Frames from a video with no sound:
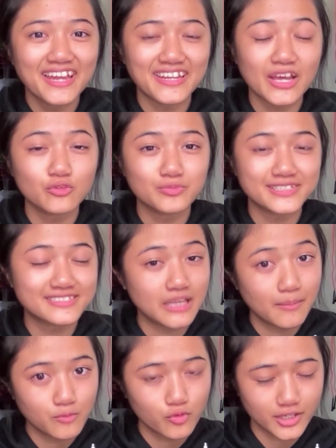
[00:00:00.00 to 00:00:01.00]
there will be
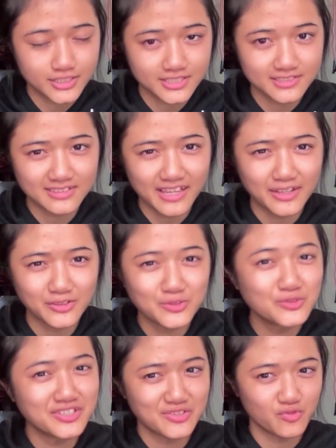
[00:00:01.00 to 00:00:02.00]
some questions that
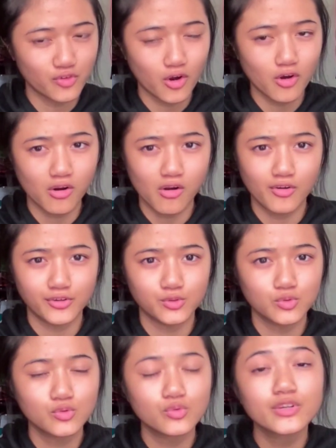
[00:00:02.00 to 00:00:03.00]
you did wrong or
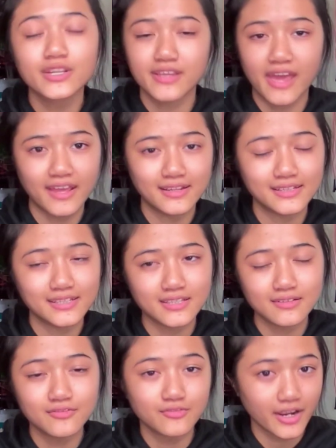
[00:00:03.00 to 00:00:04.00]
you couldn't get
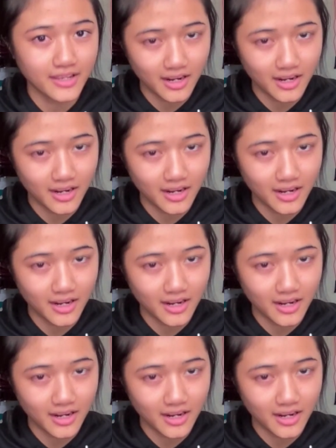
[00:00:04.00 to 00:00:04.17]
the right